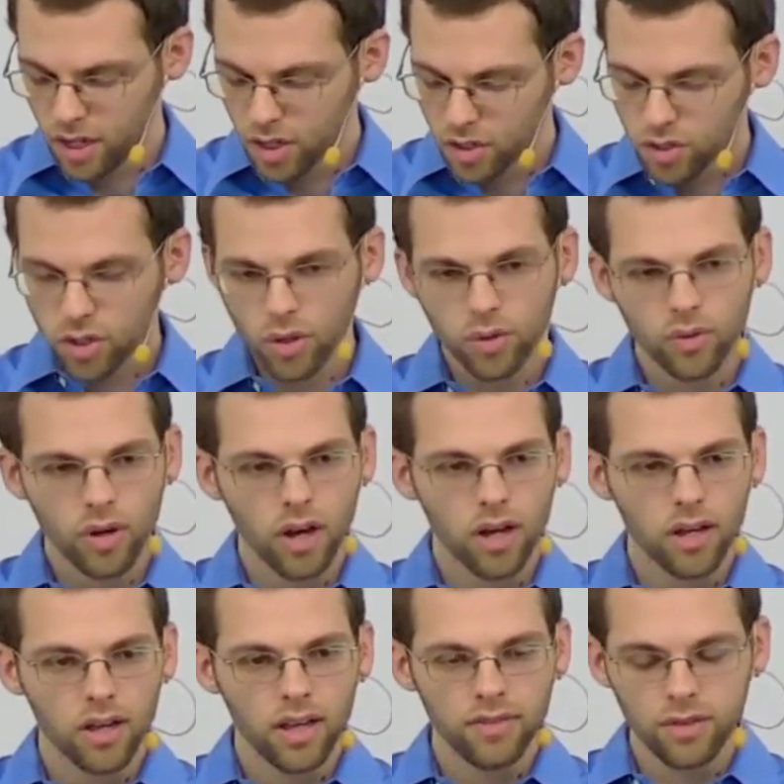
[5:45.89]
So,
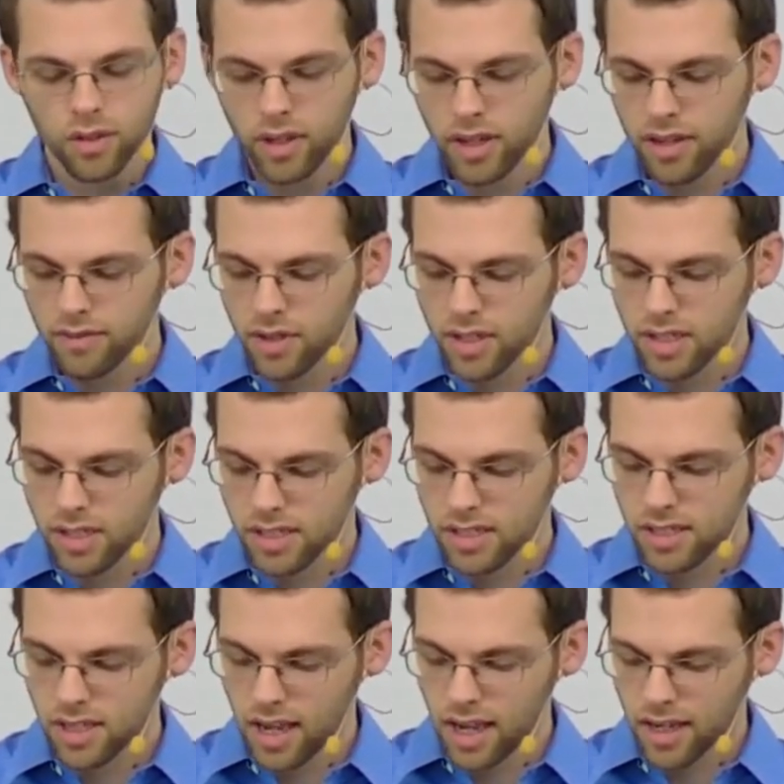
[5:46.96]
if you look at verses
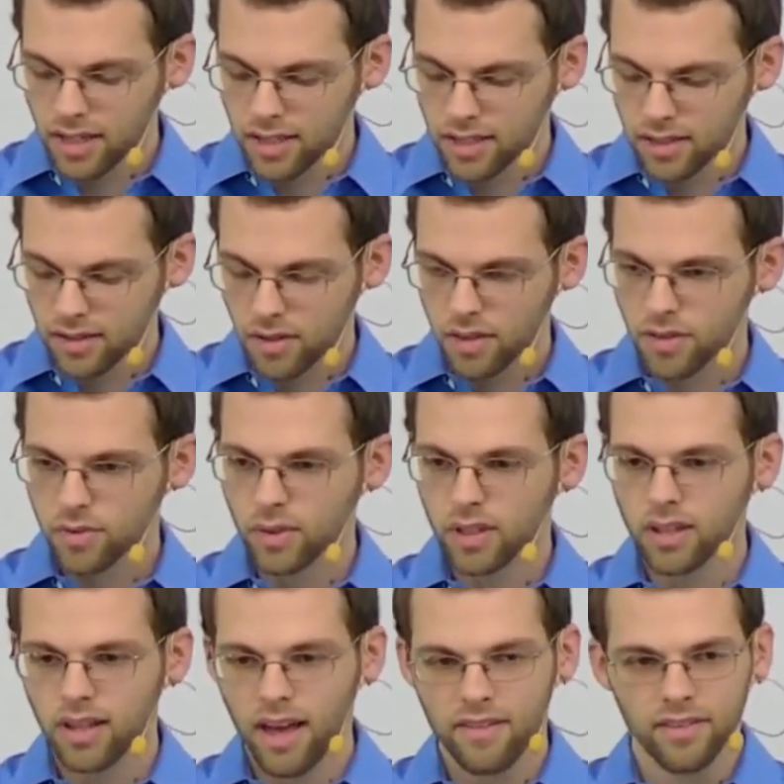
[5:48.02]
6 through
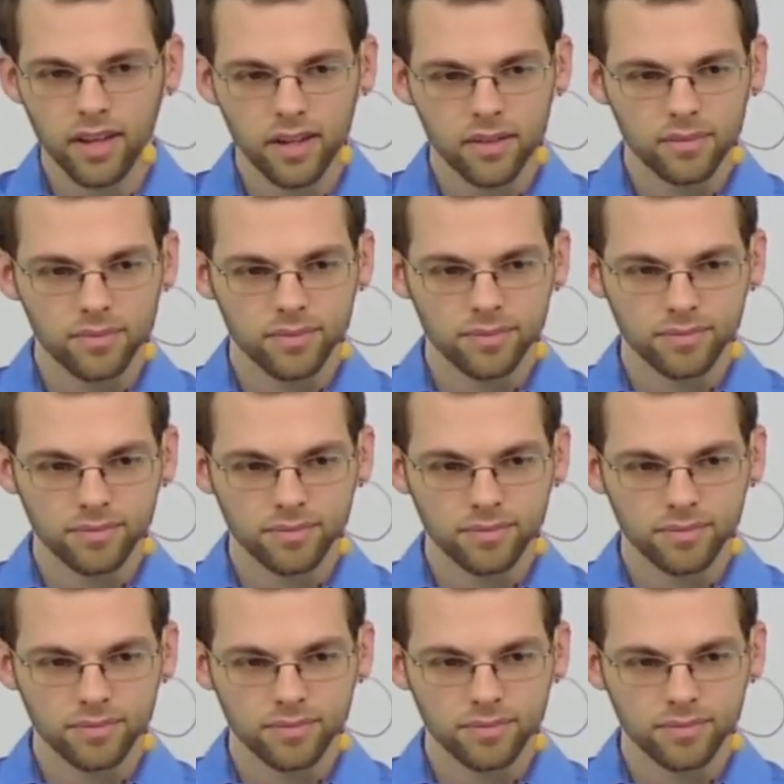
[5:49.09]
11,